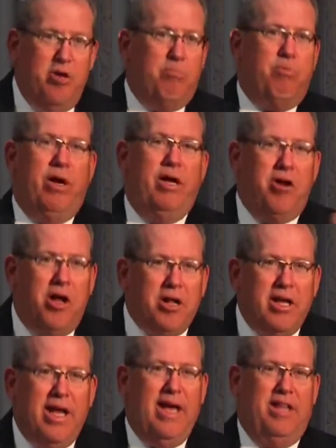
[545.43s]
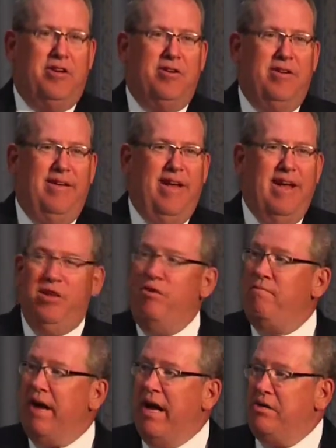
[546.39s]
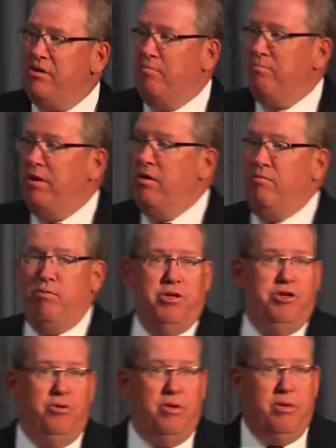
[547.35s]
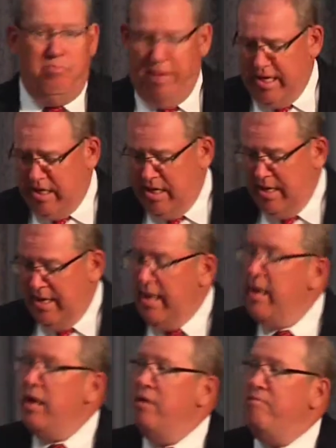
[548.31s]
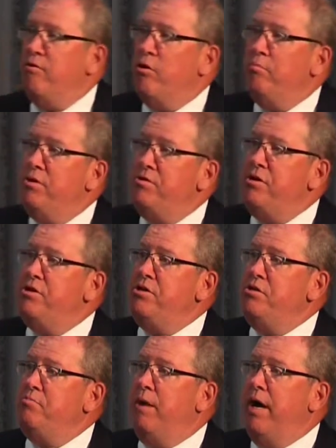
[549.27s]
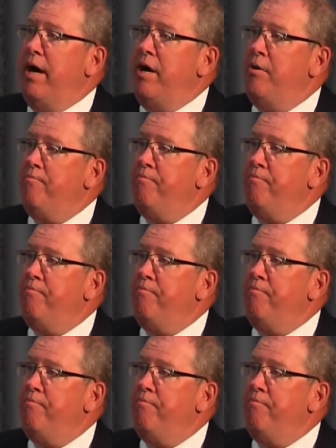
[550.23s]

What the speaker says: You bring it all together, and you've got something of which you can make informed decisions by.